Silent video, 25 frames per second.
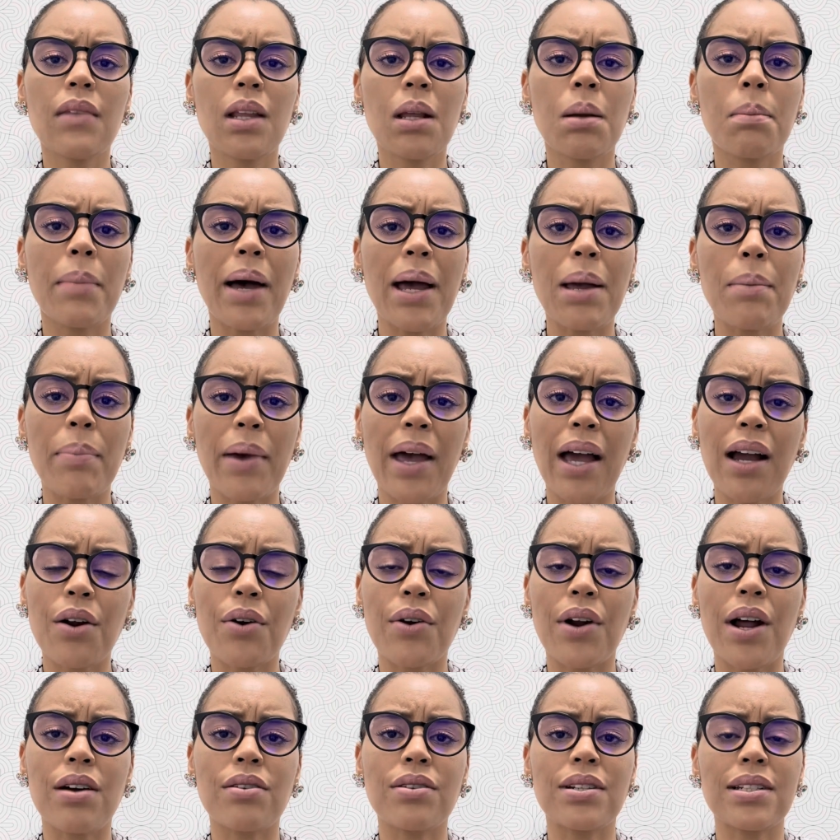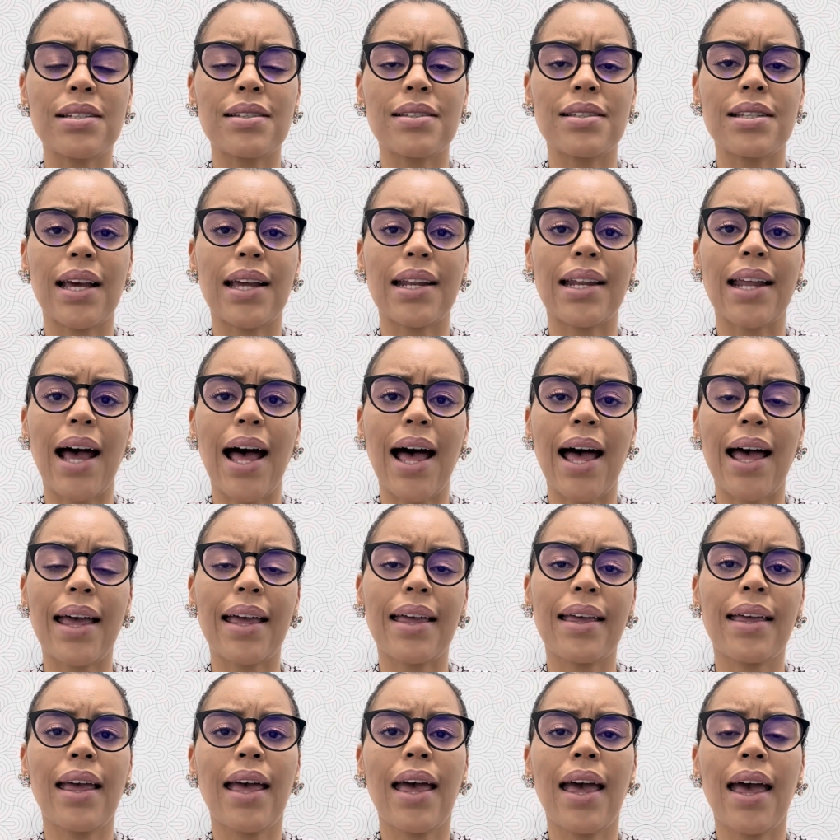My background is that I
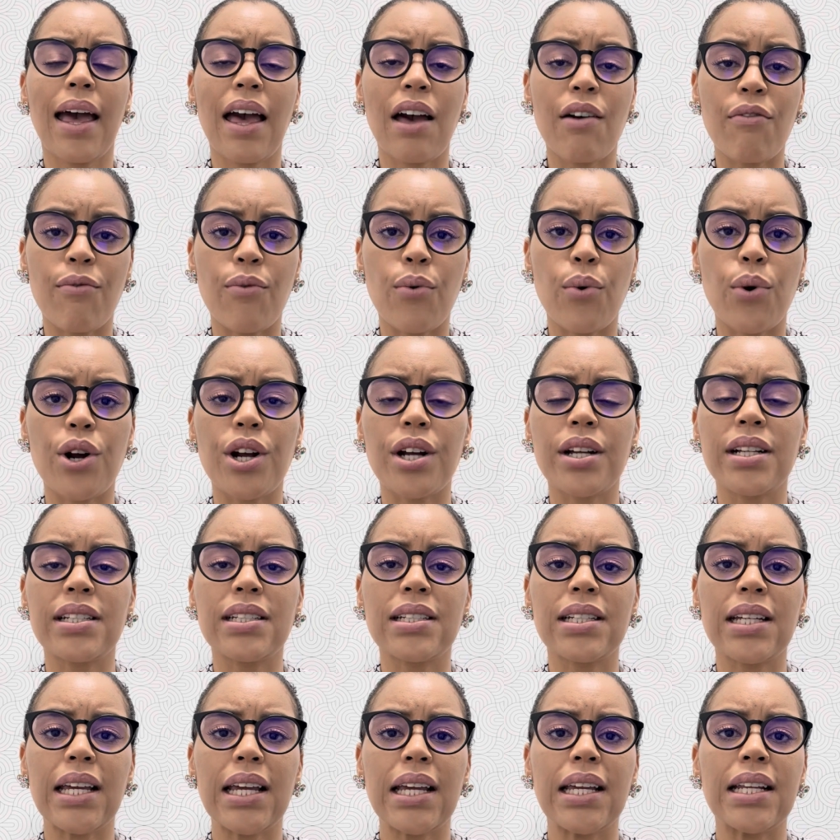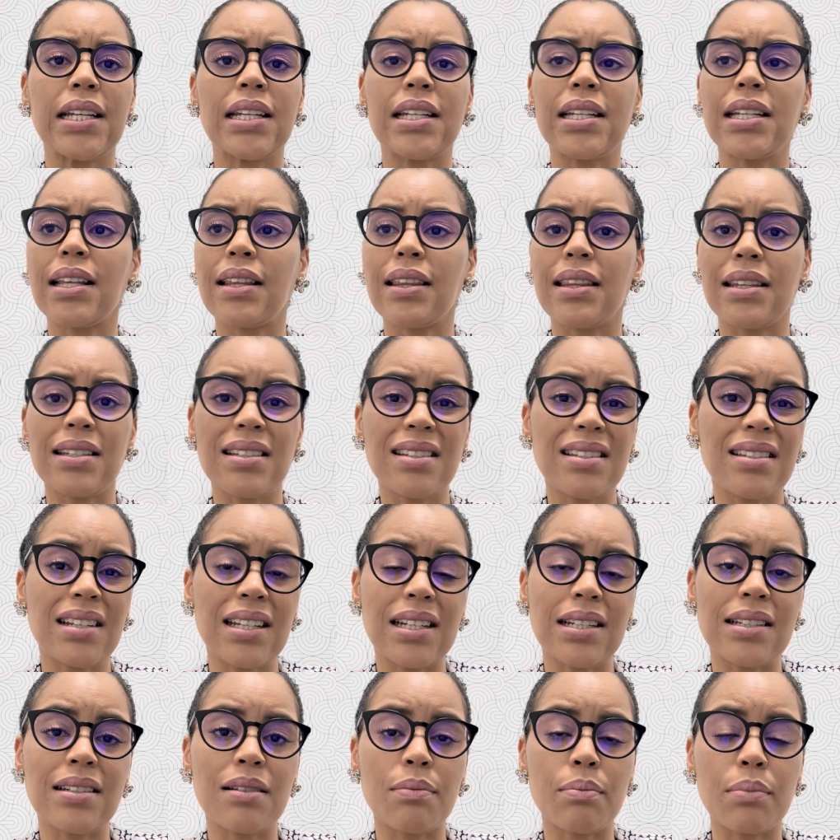have worked in this
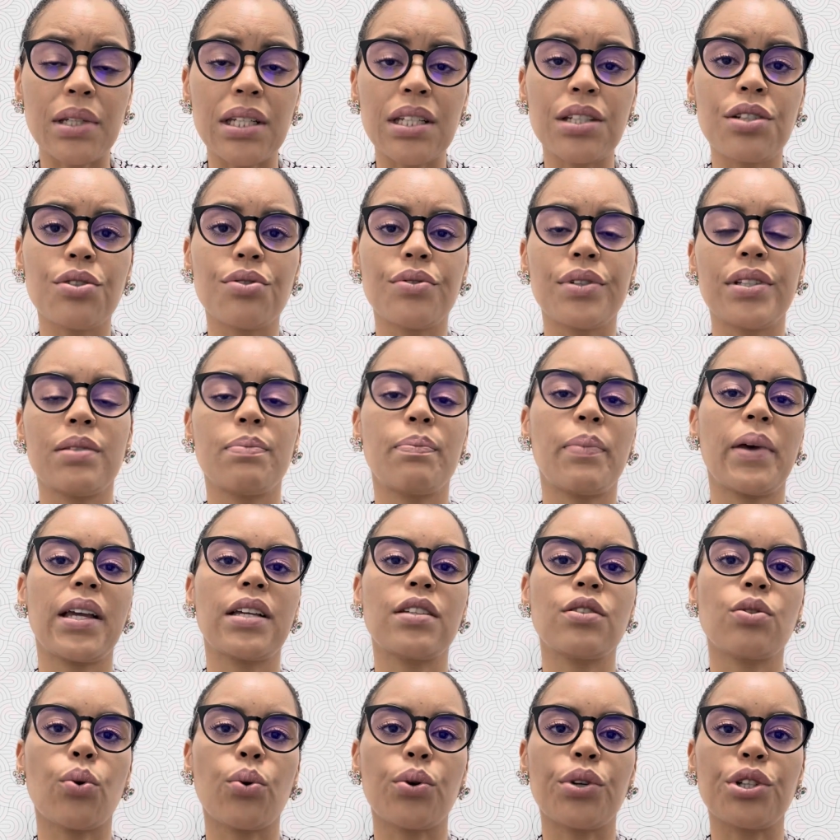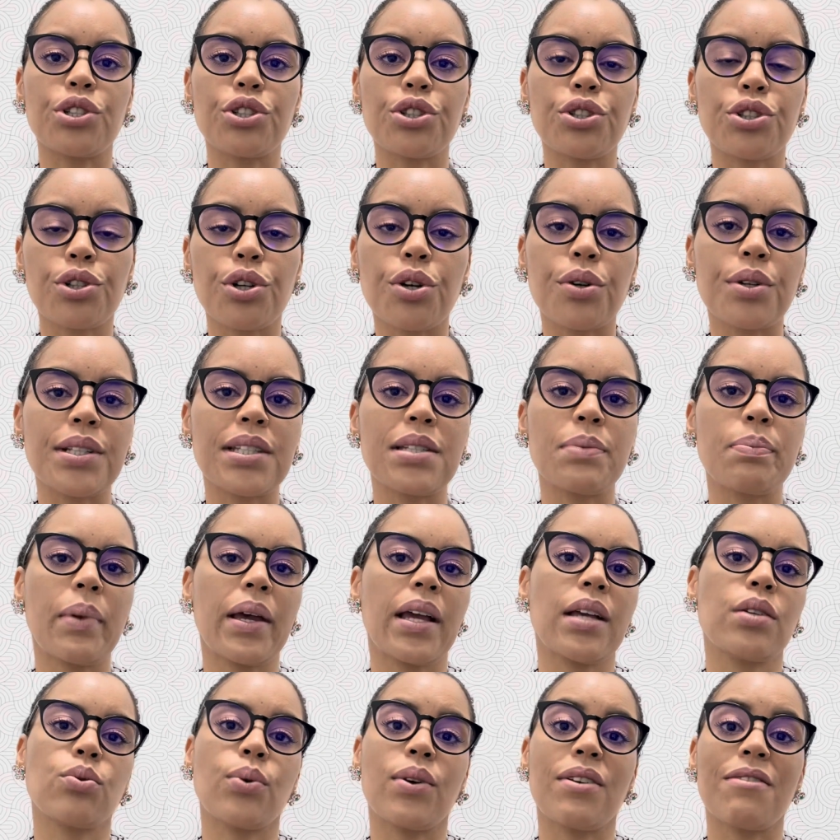intermediary space, or insurance
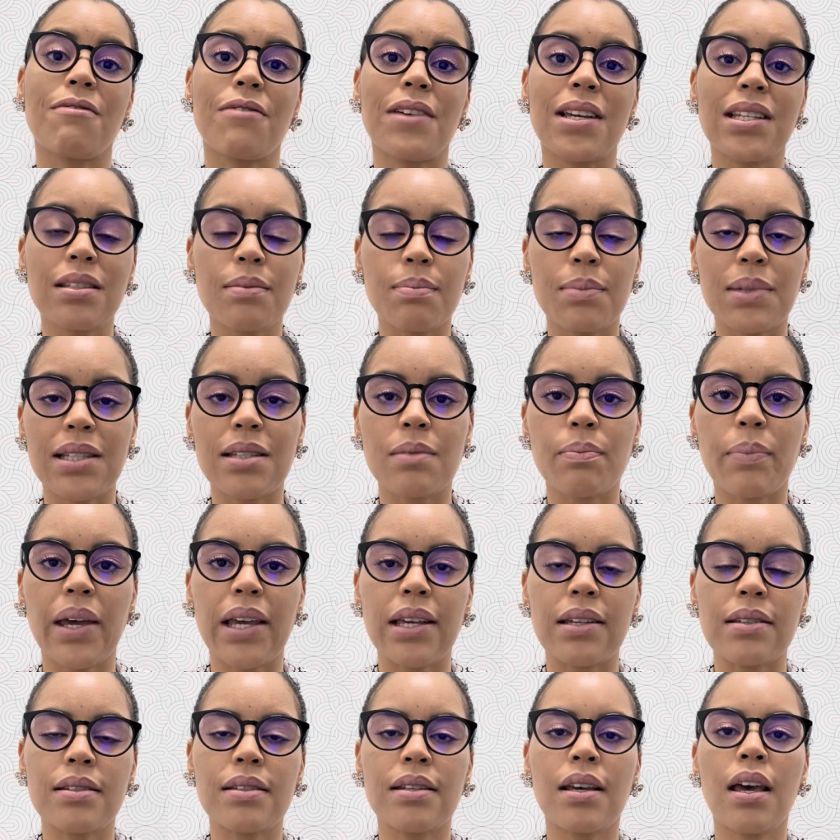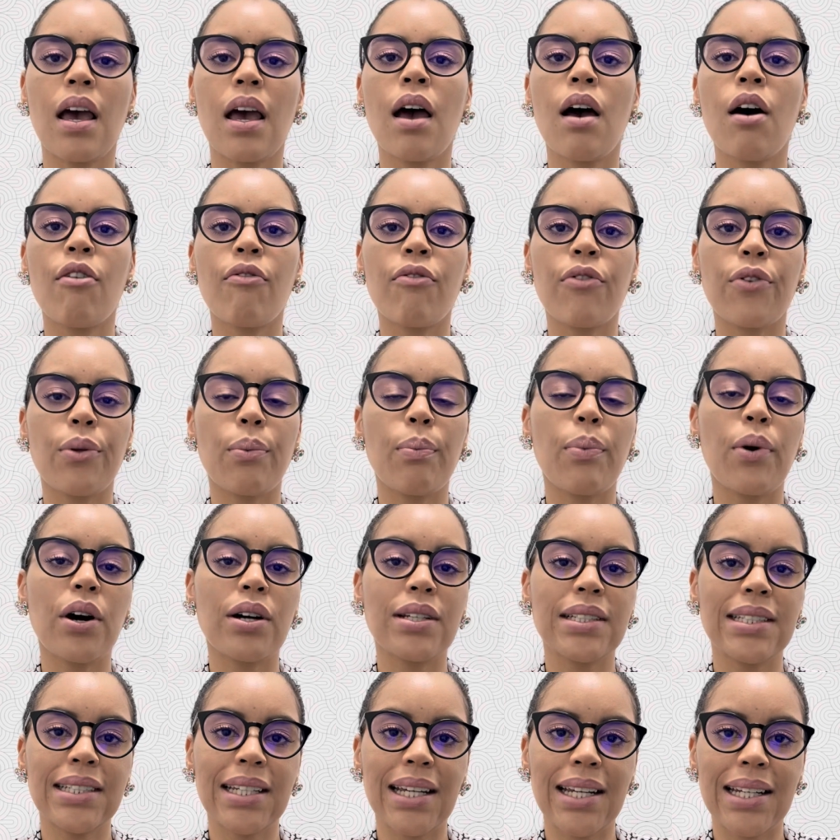space, or investment space for the
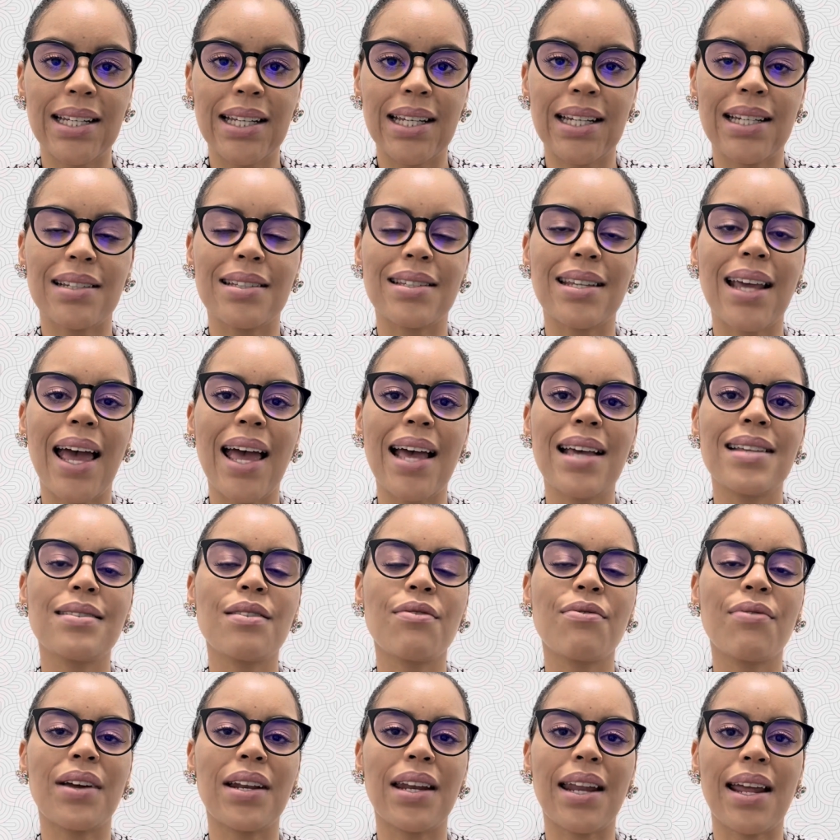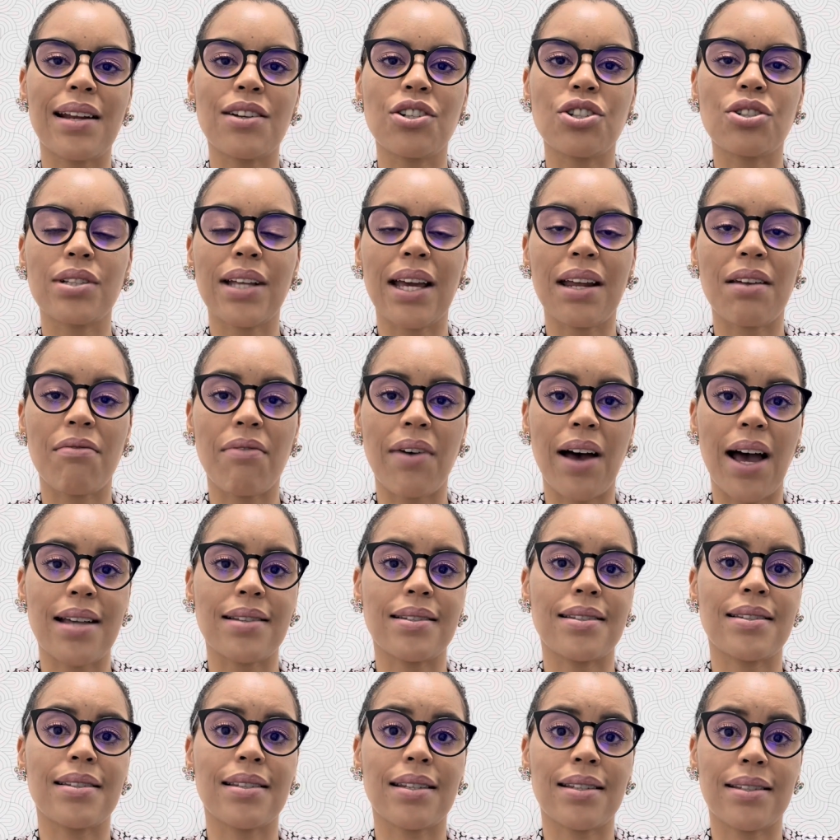past 10 years as a financial
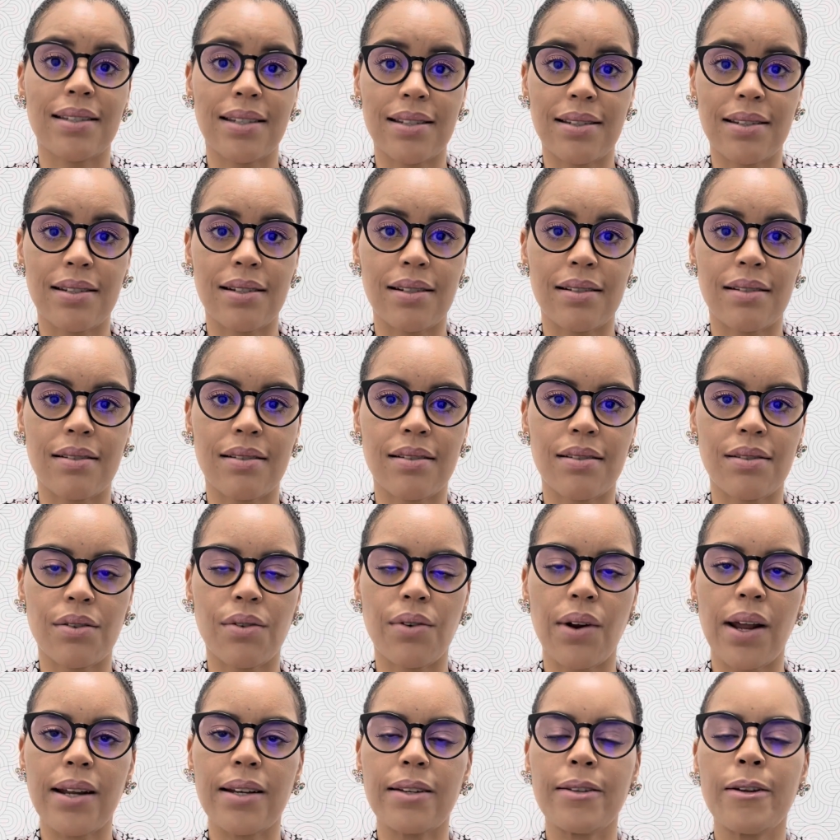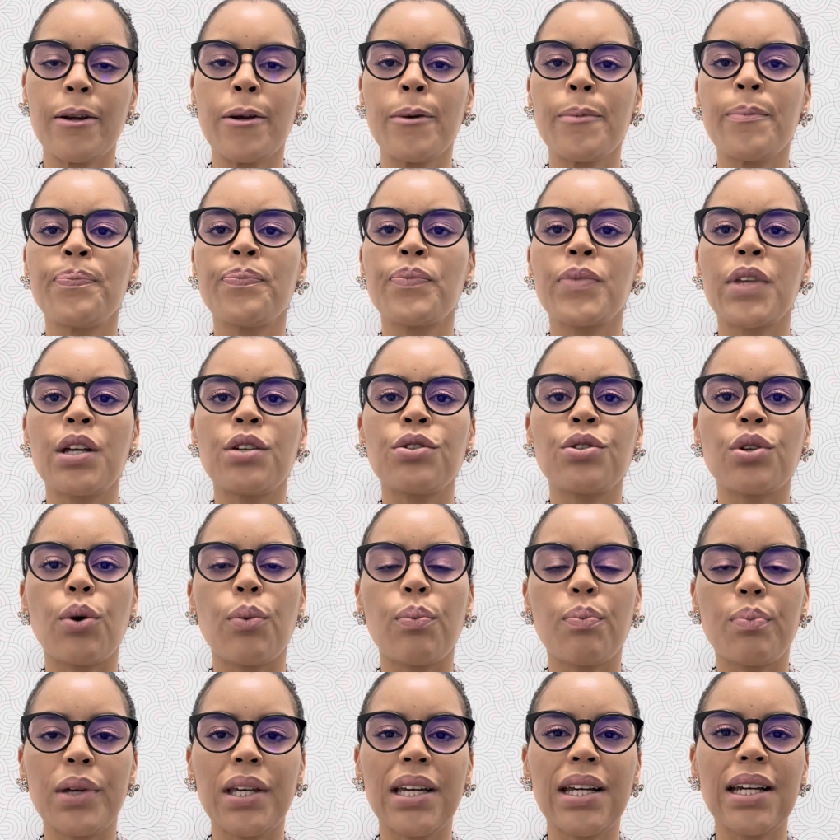advisor's assistant, right? So
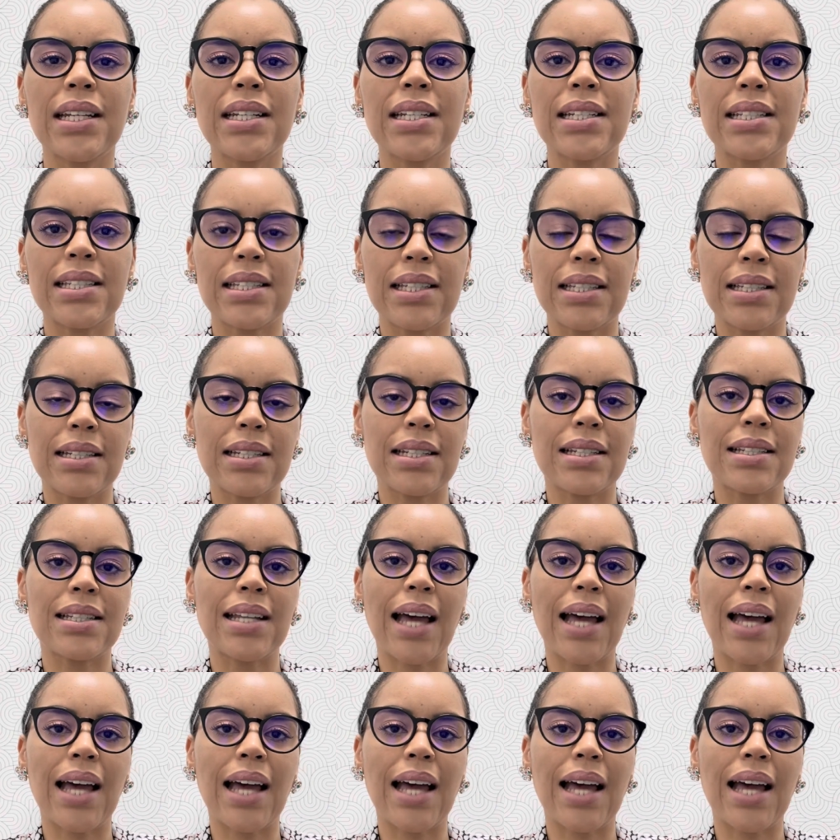being an assistant,